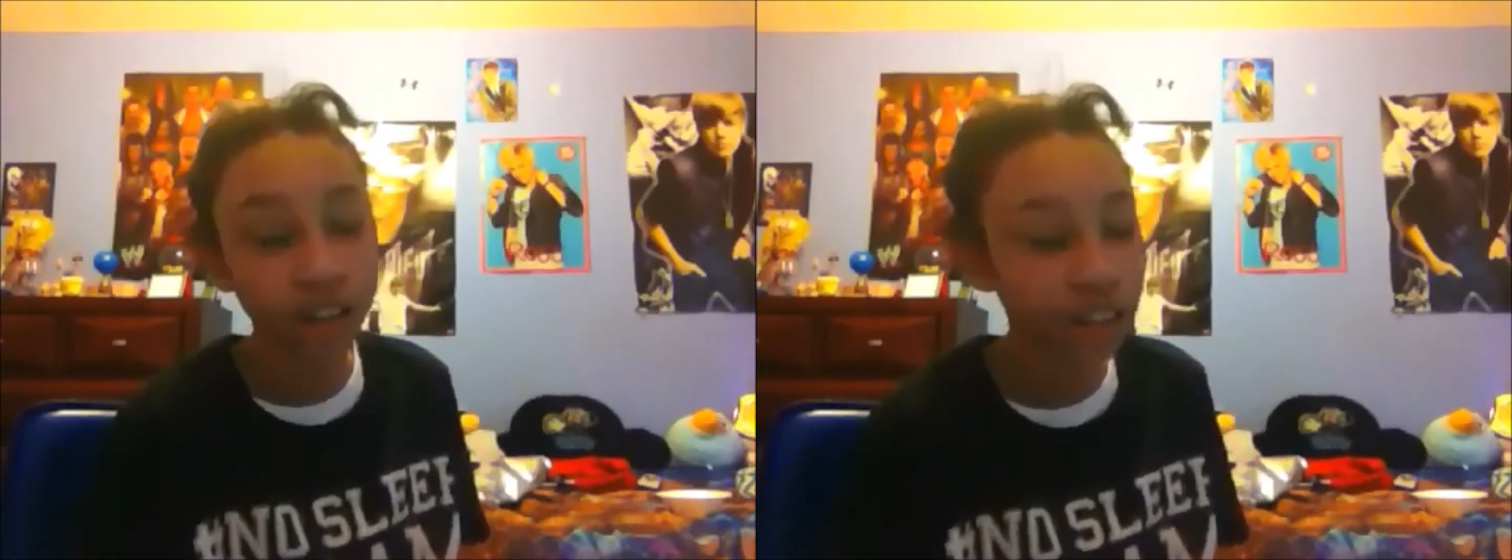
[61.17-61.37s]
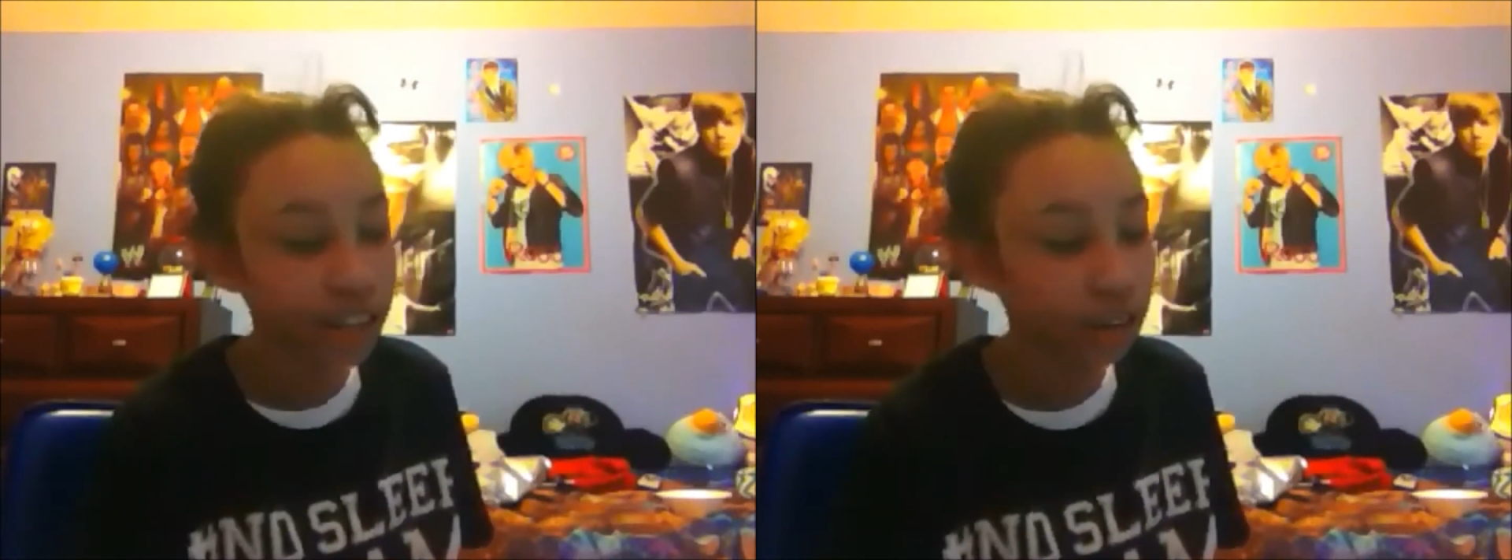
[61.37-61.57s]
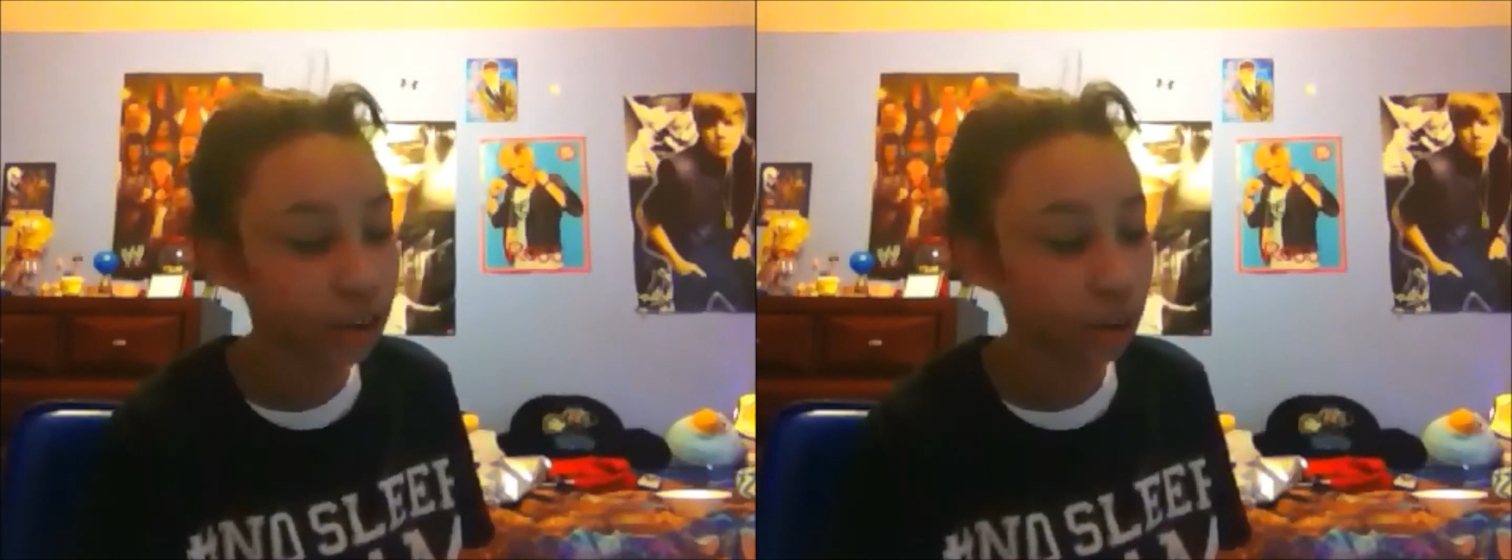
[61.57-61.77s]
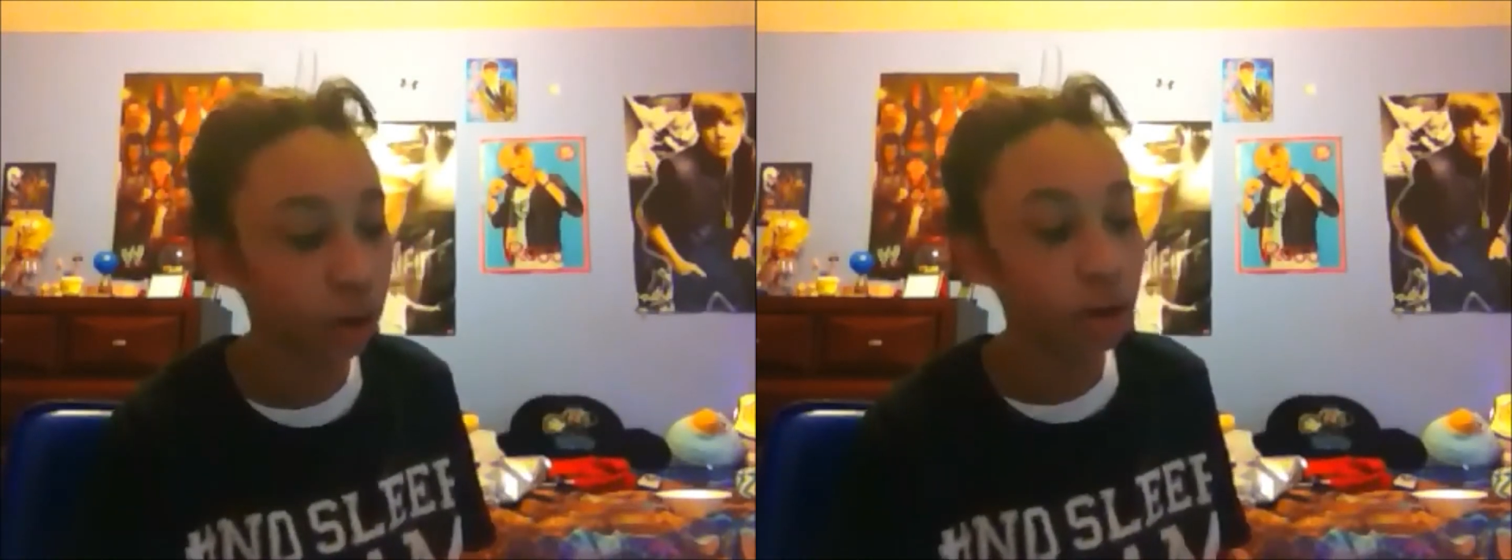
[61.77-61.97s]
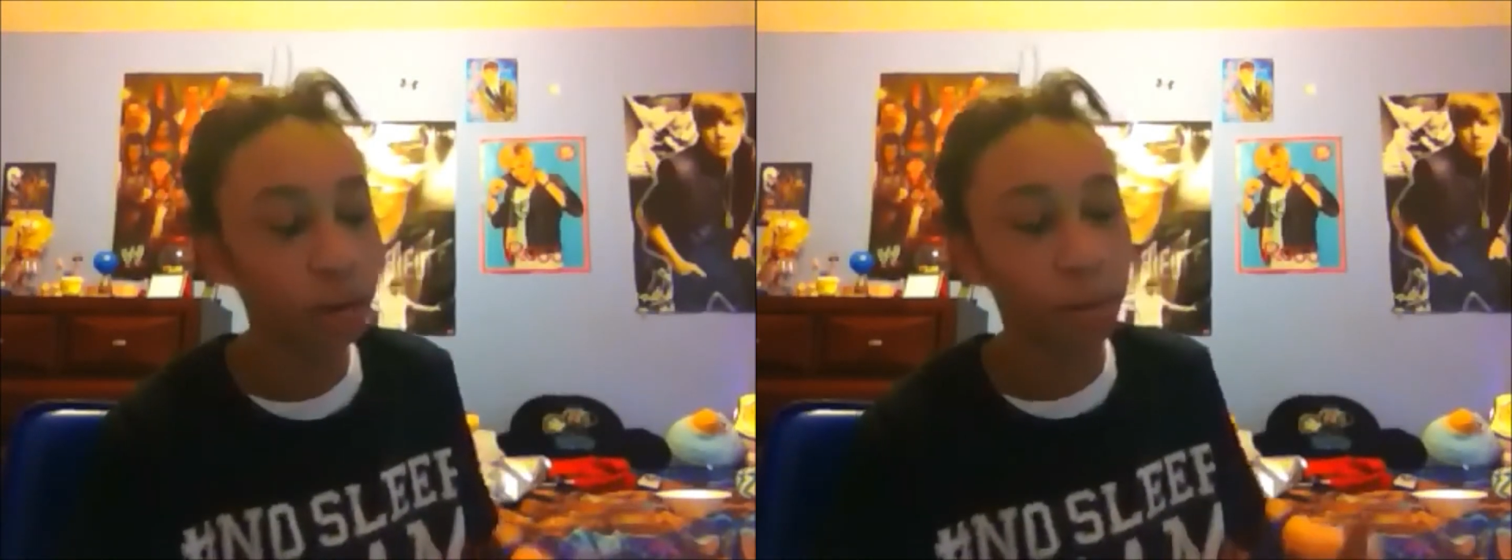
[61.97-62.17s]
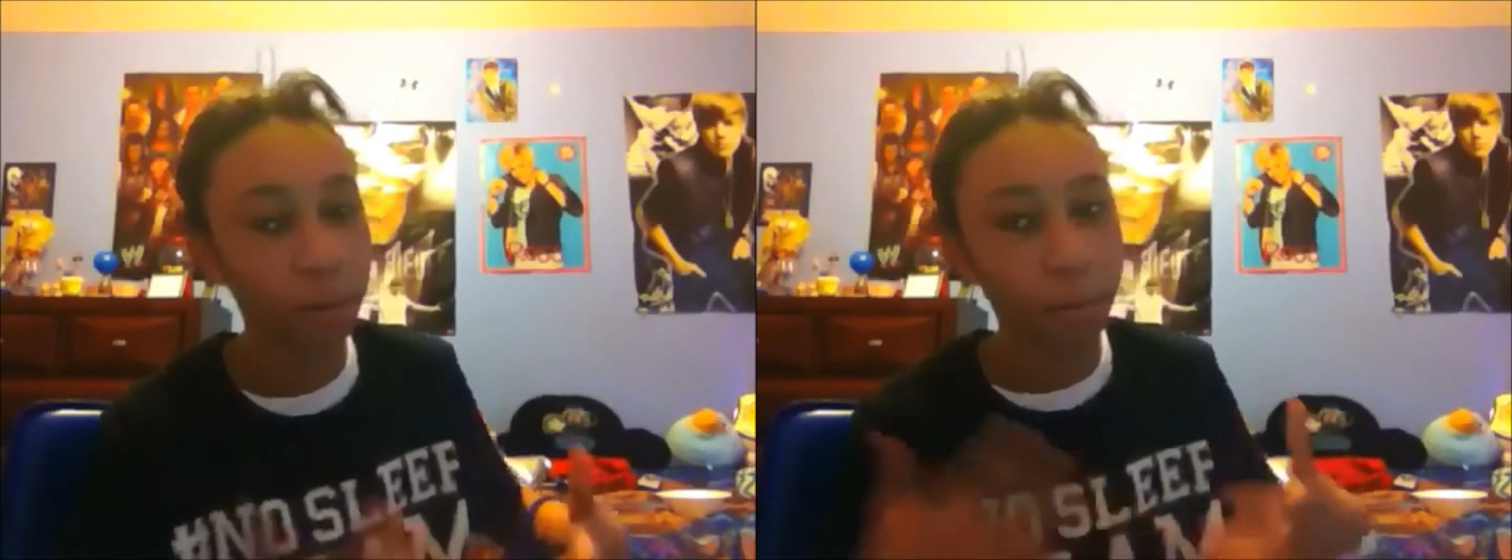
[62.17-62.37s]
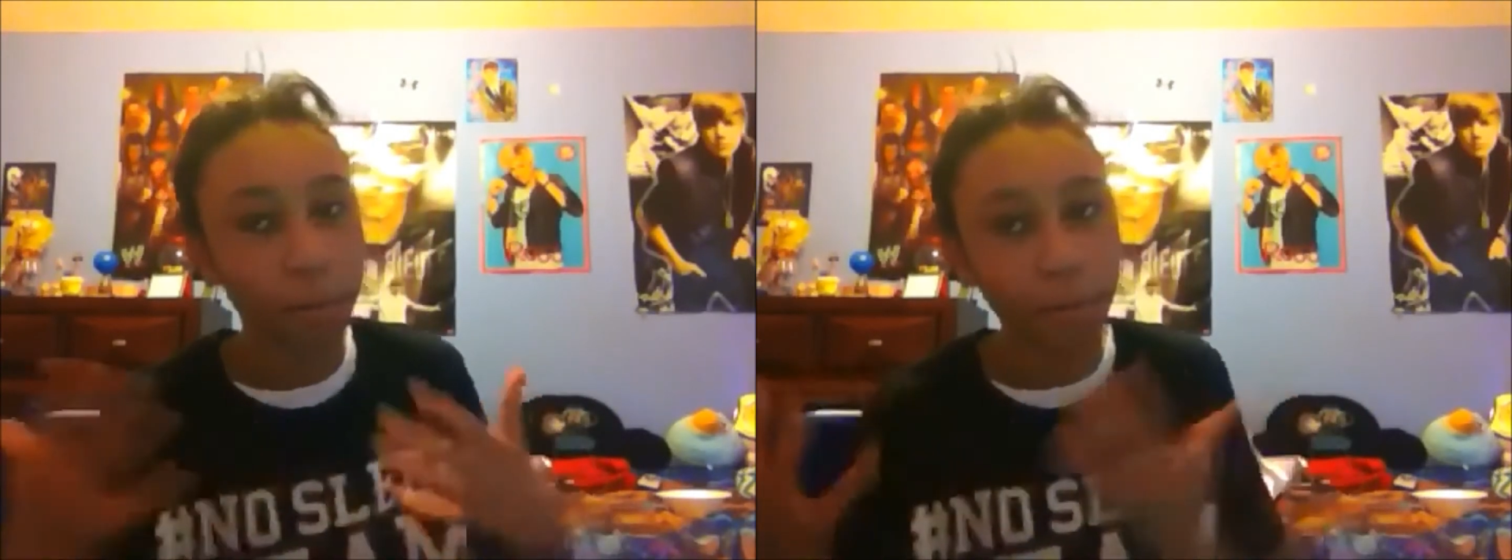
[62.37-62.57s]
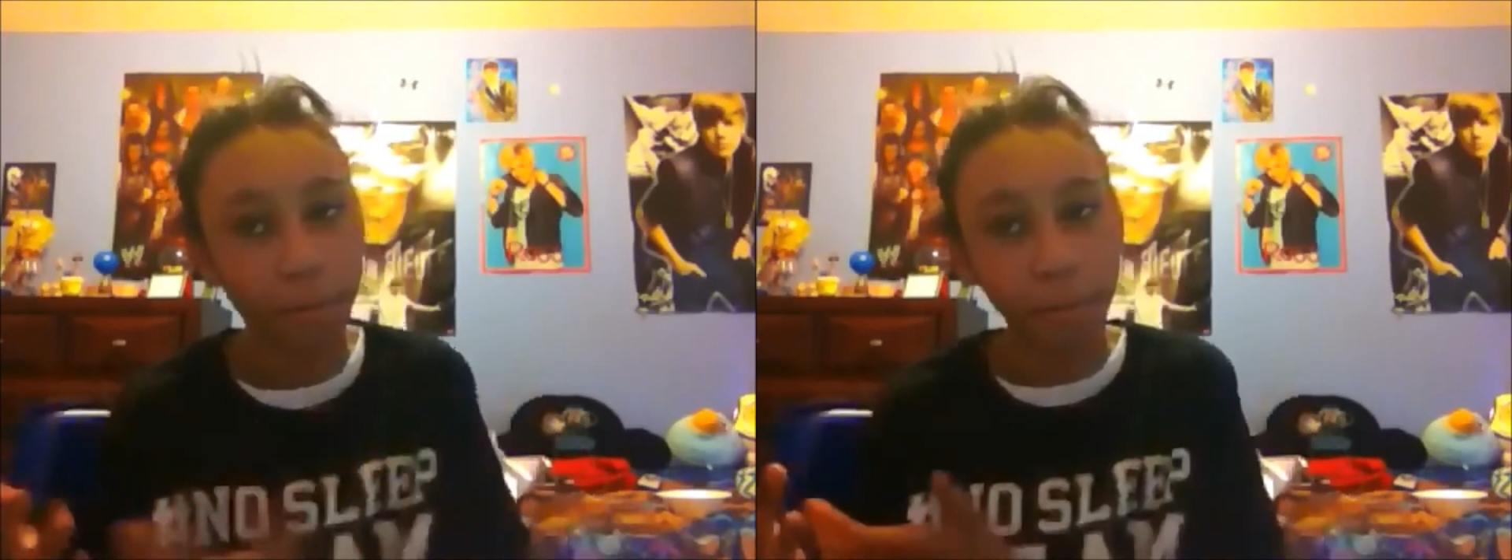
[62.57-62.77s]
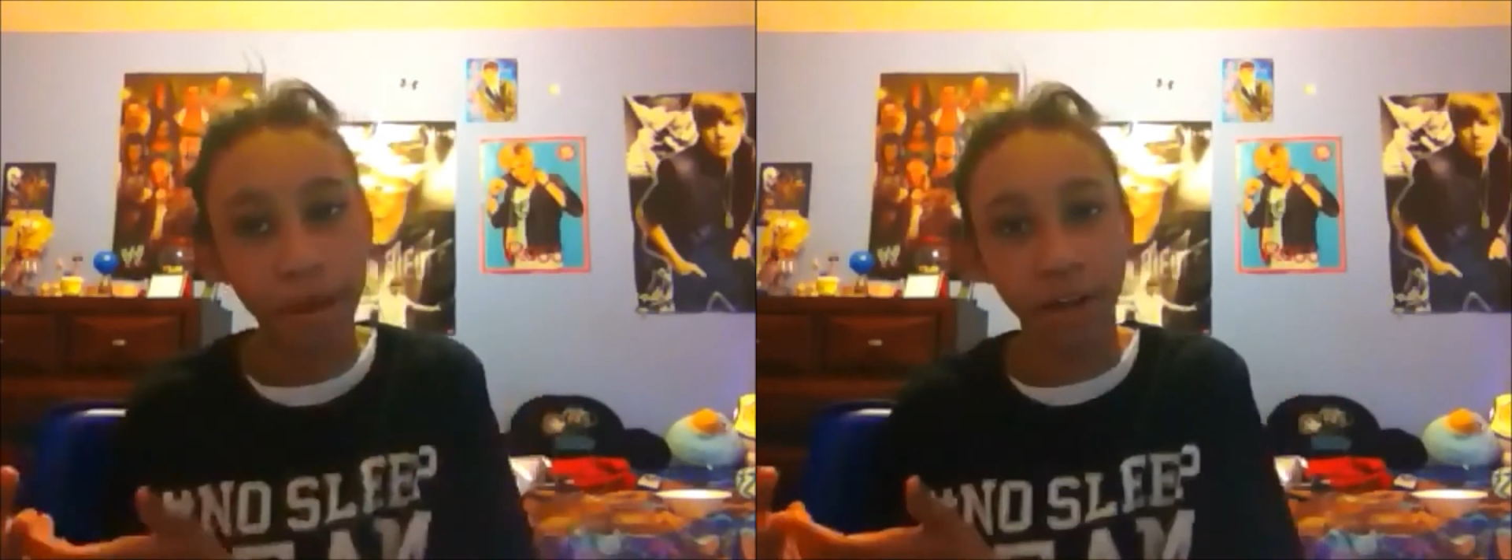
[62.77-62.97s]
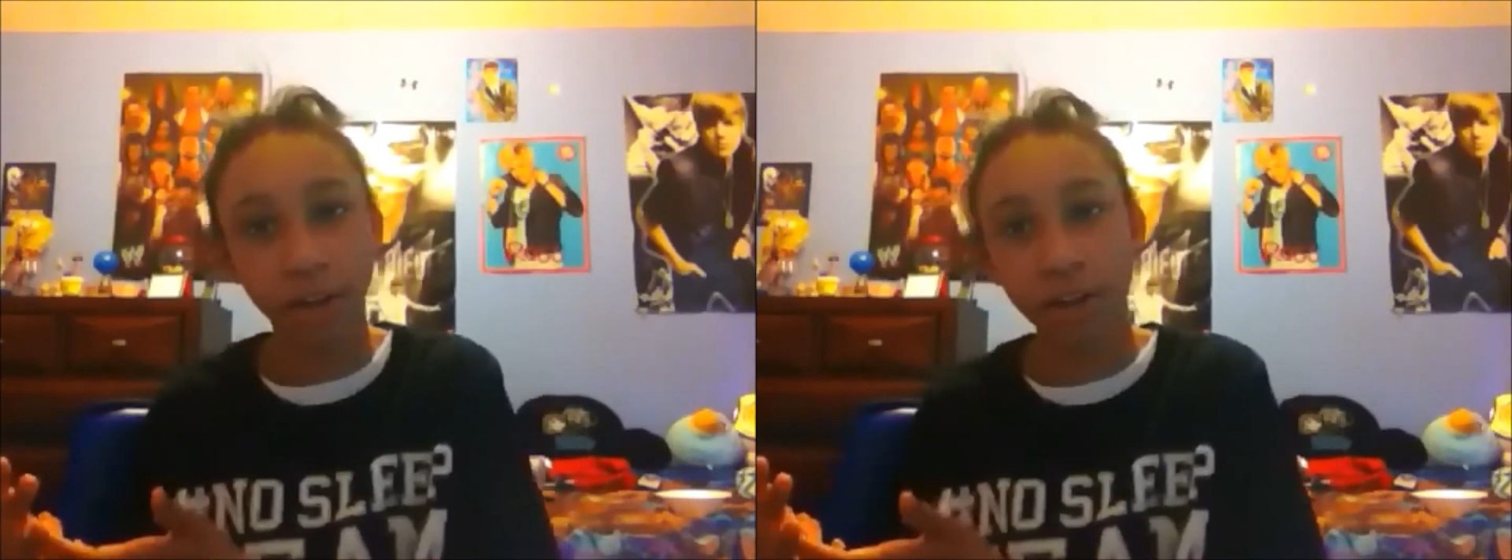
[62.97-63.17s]
channel
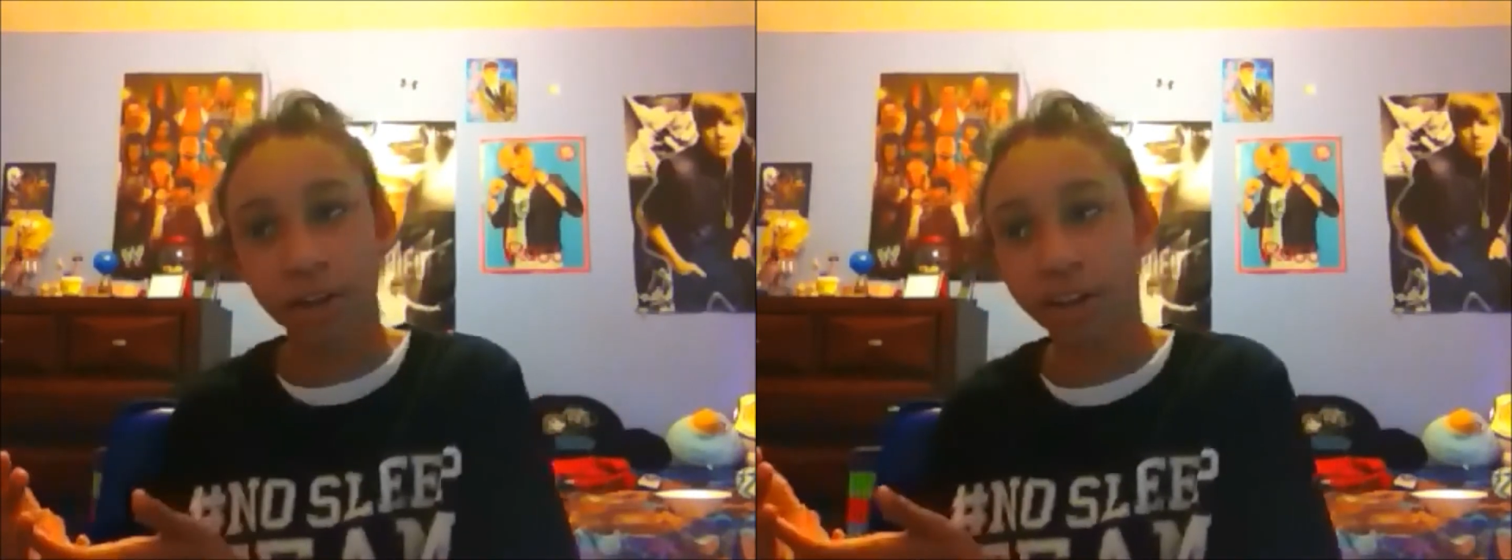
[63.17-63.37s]
better.